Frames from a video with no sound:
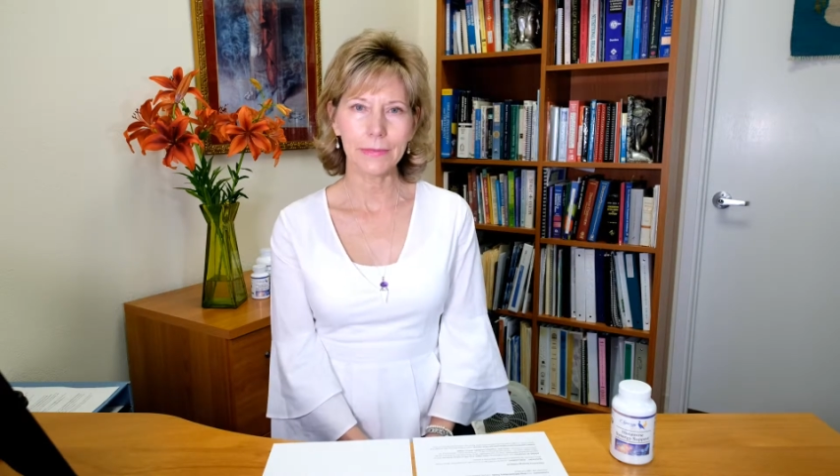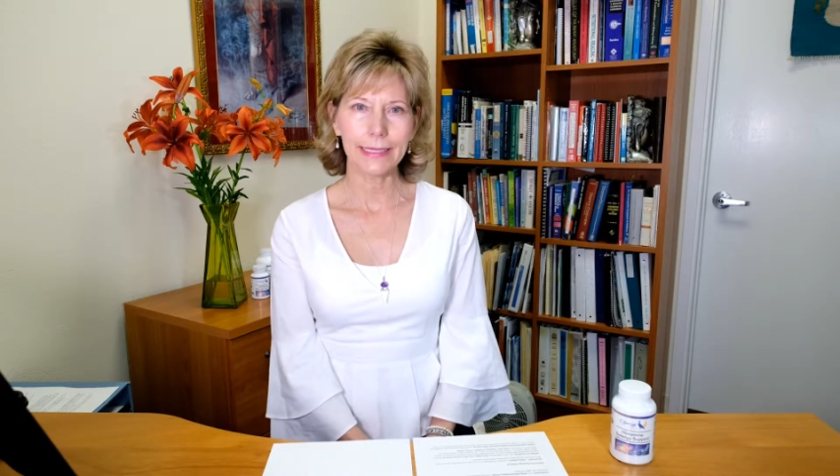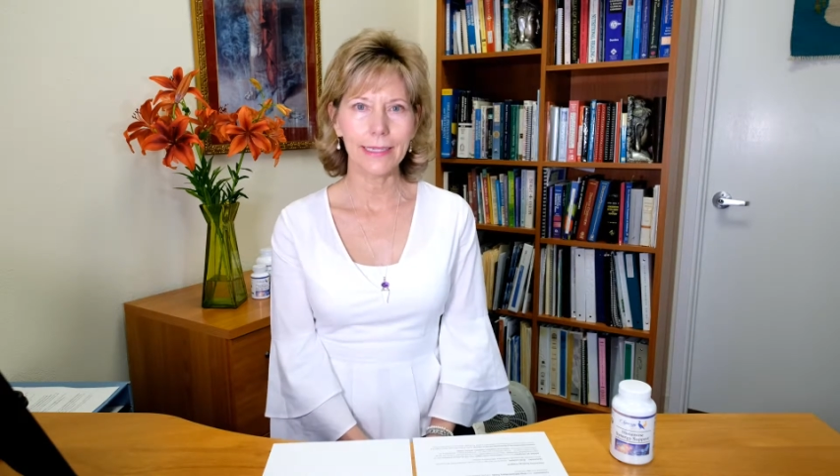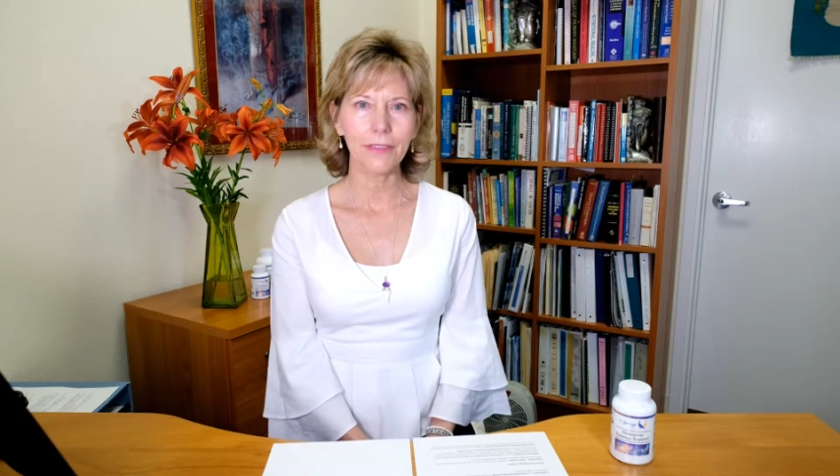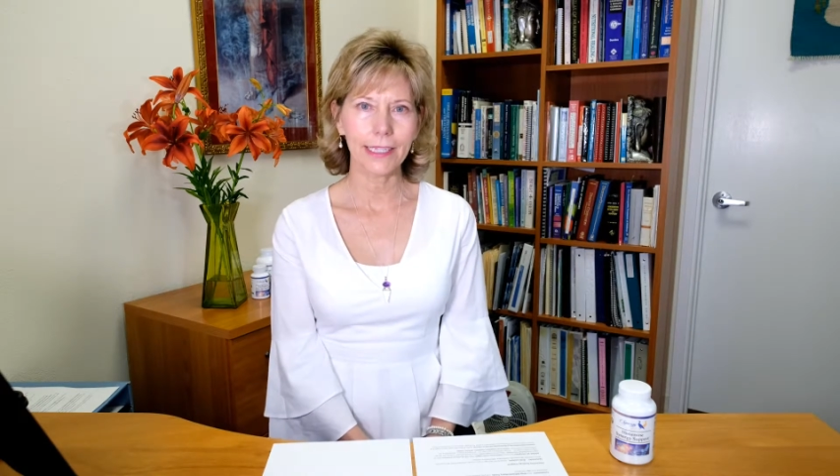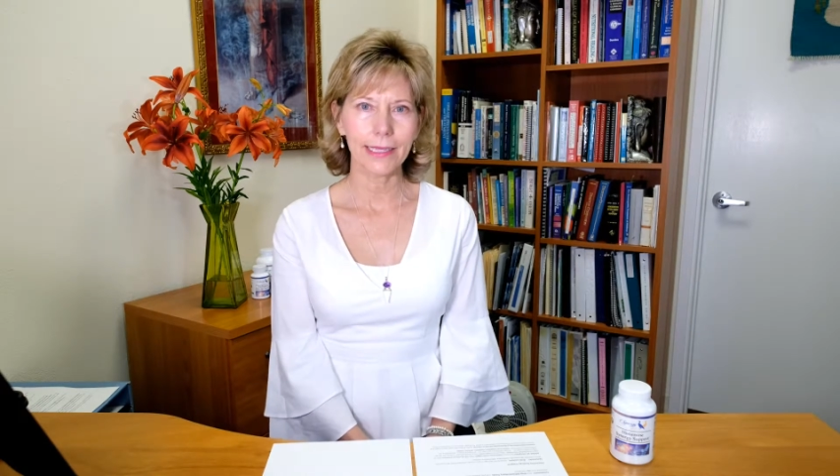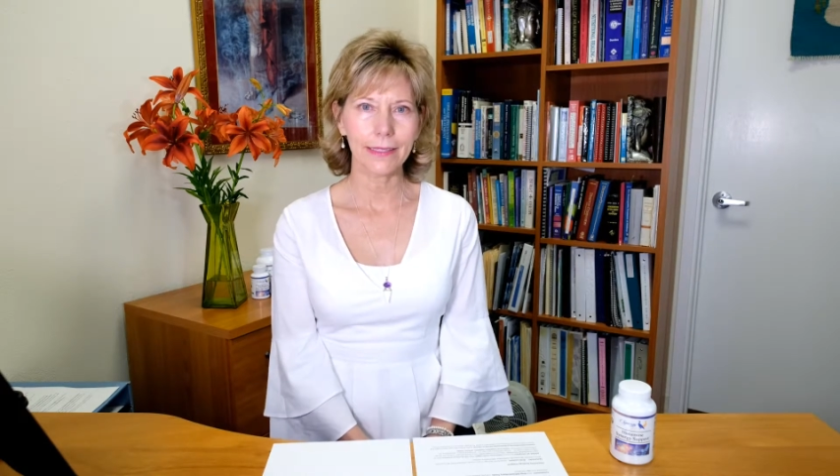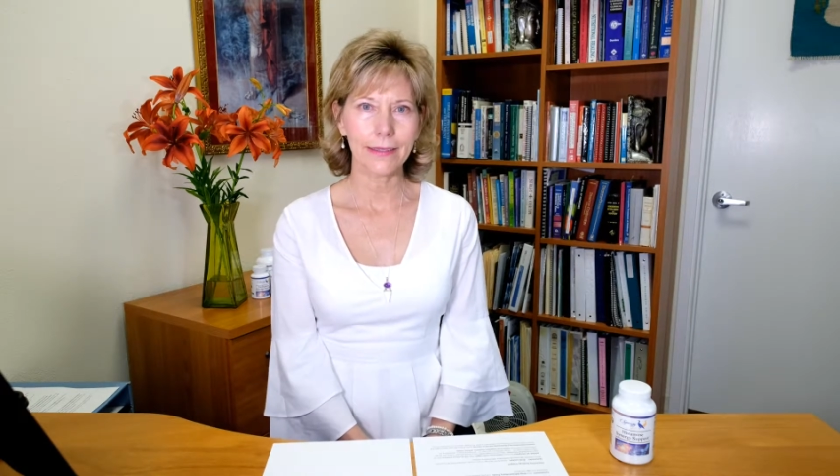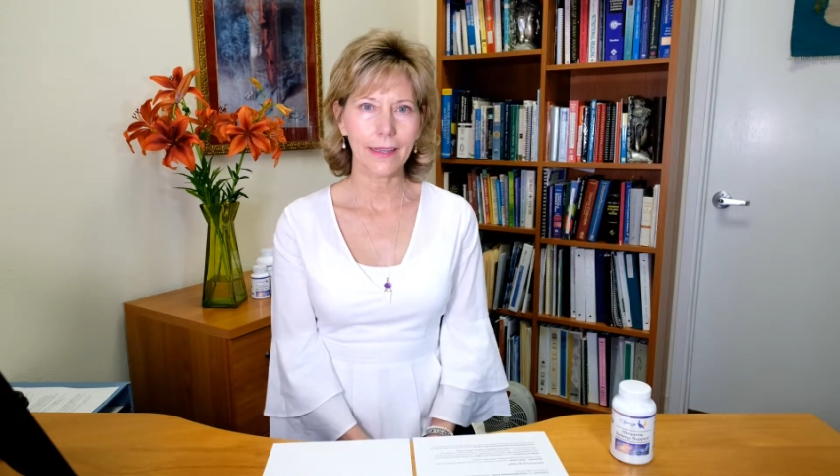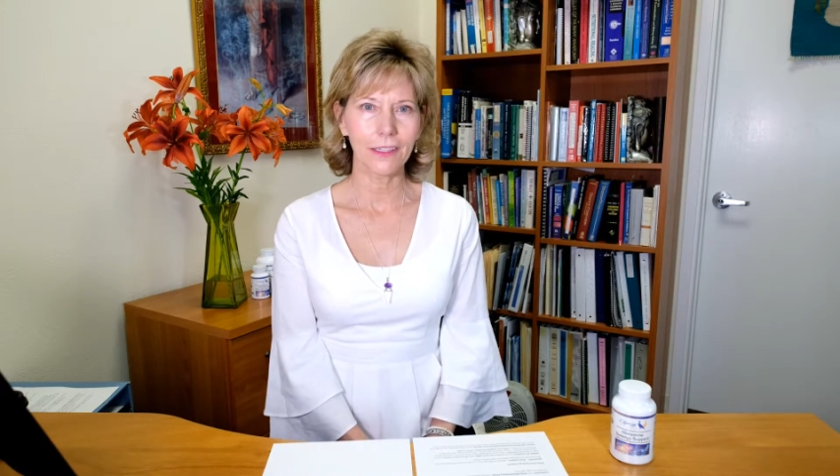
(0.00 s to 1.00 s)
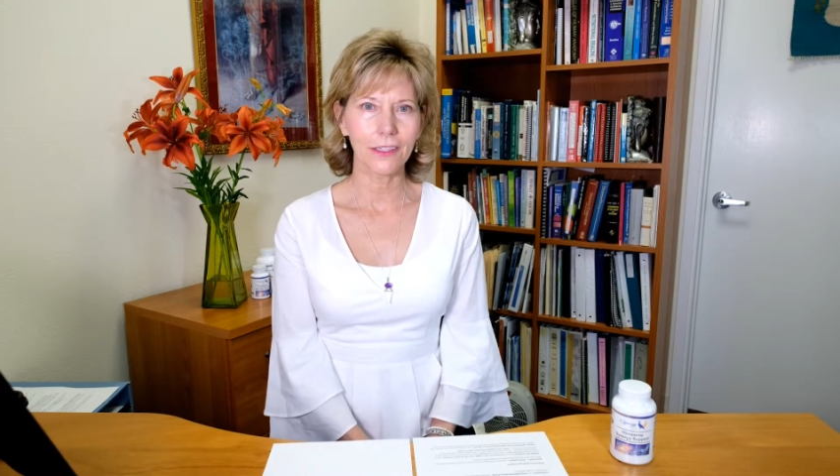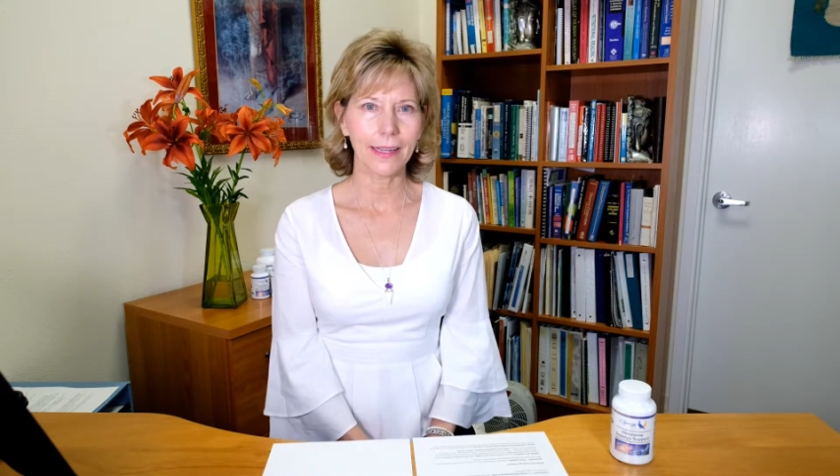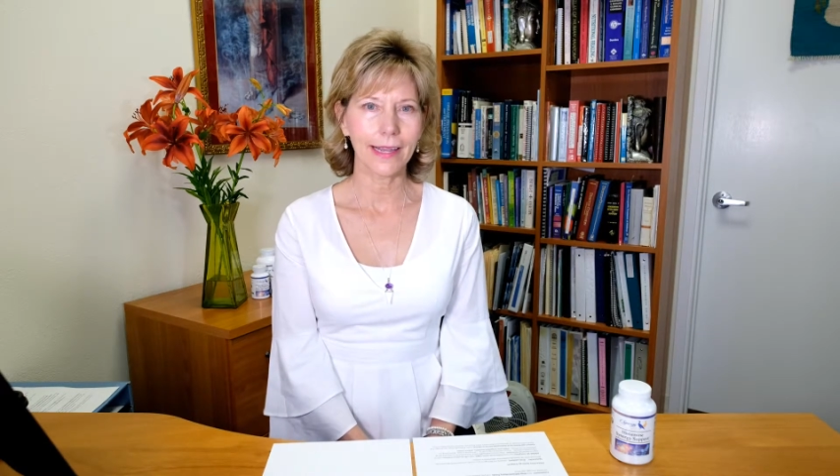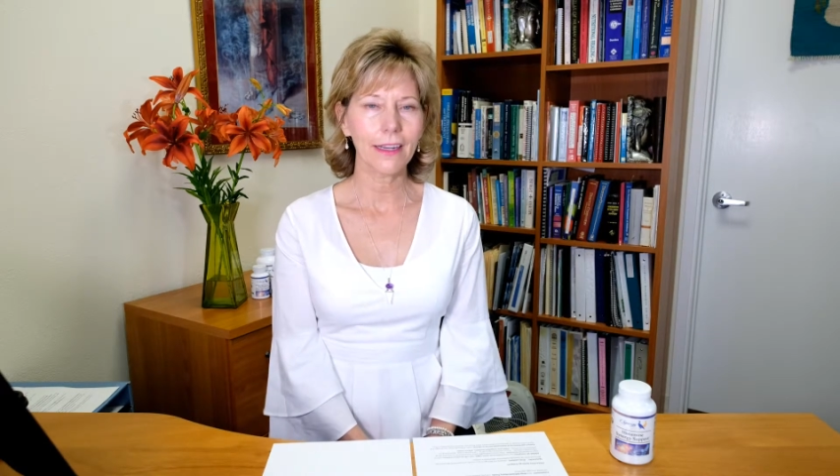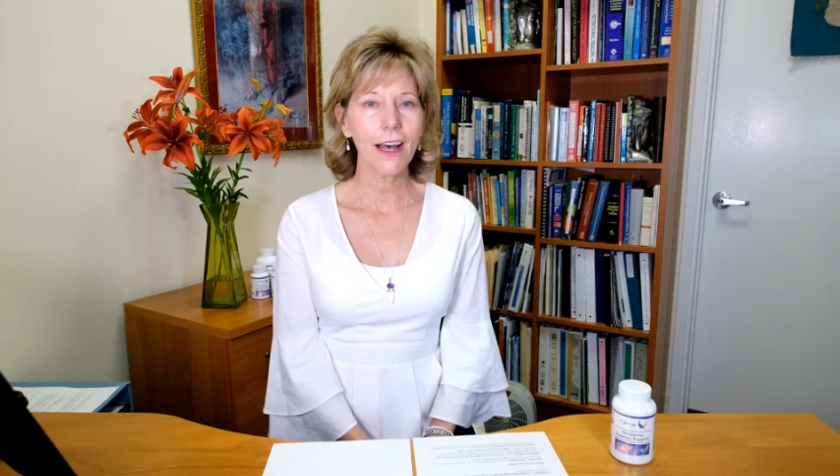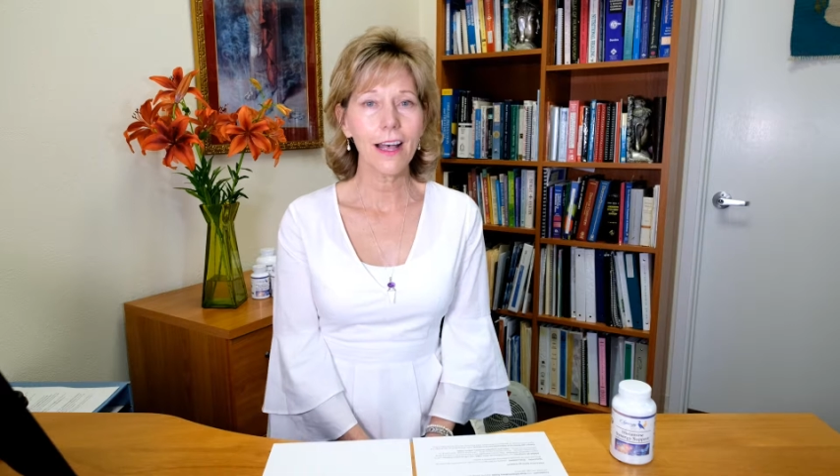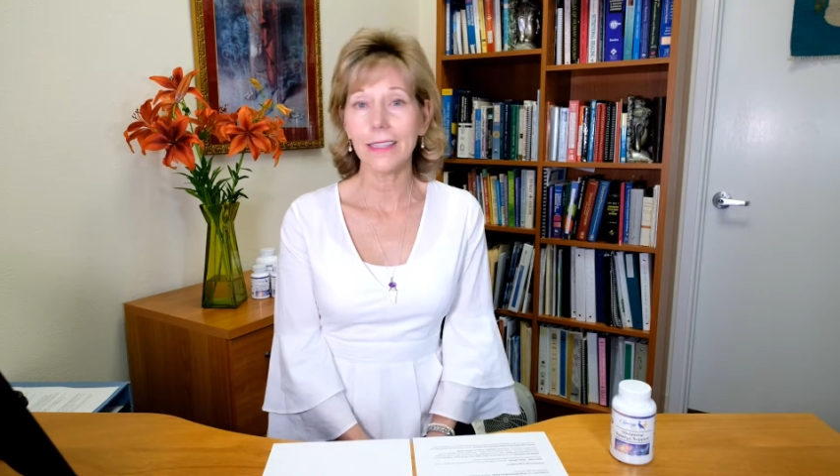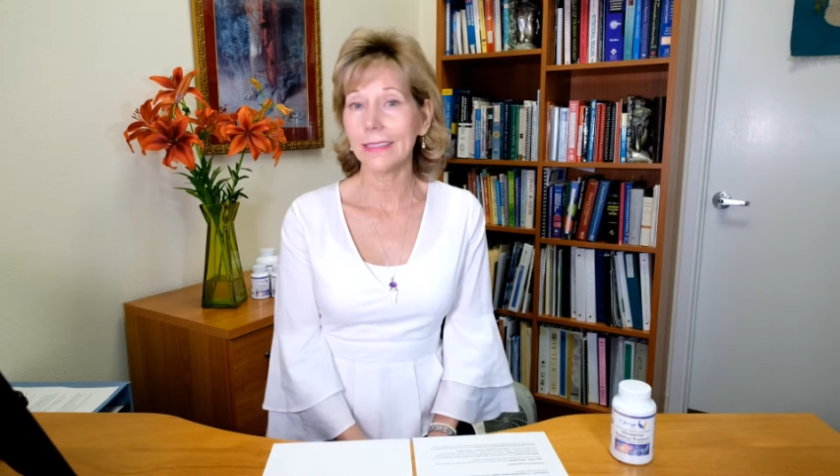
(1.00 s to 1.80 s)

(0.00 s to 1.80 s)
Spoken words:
and never get to the underlying cause,